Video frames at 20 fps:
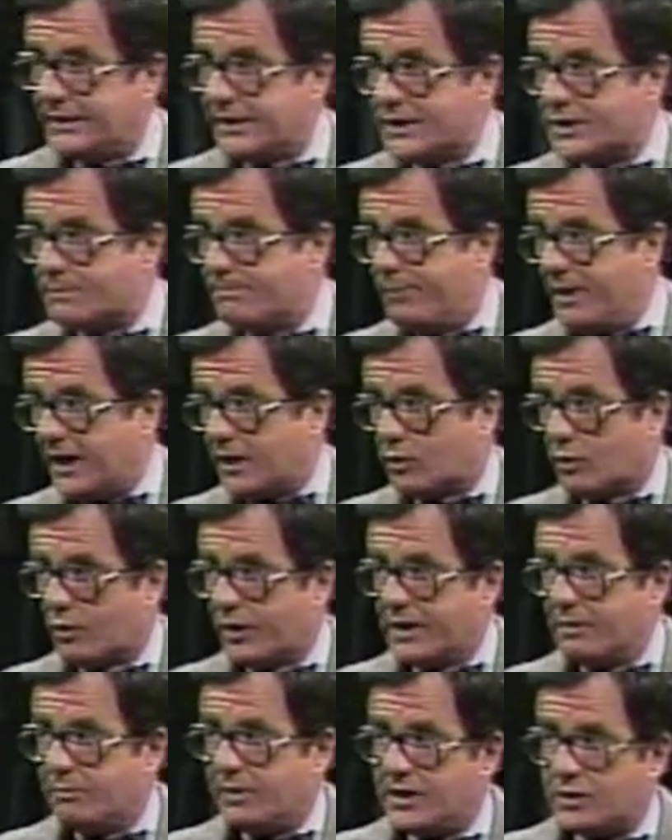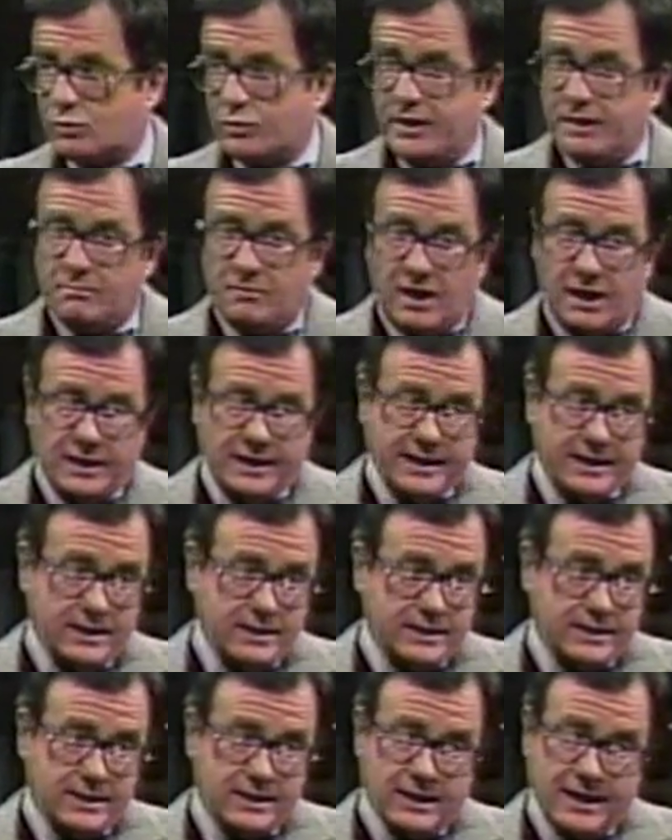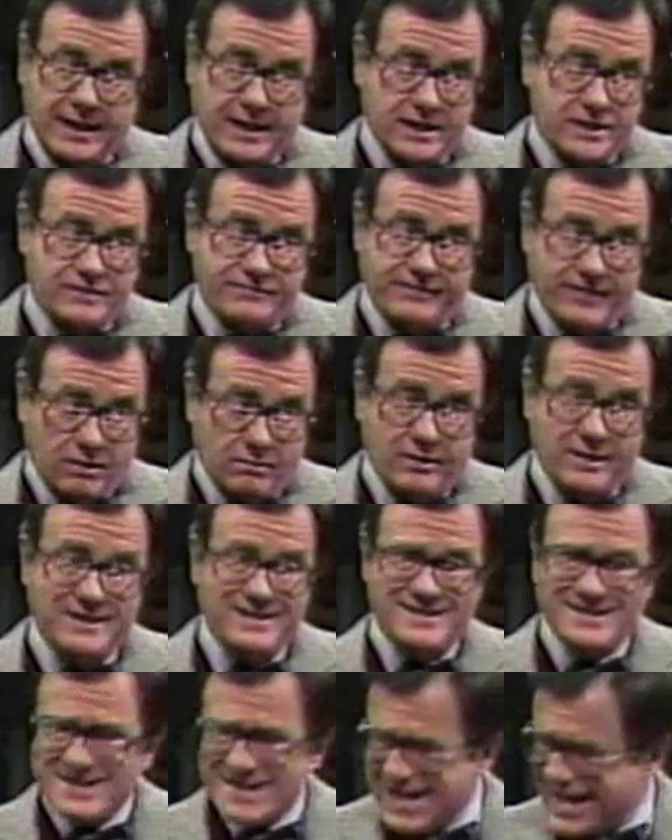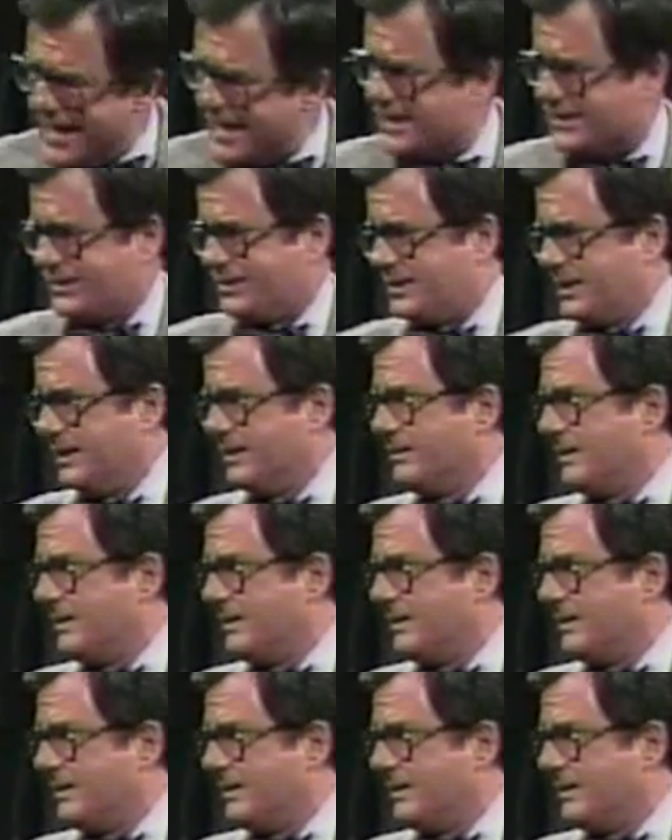this bickering between Mondale and Glenn is very nasty.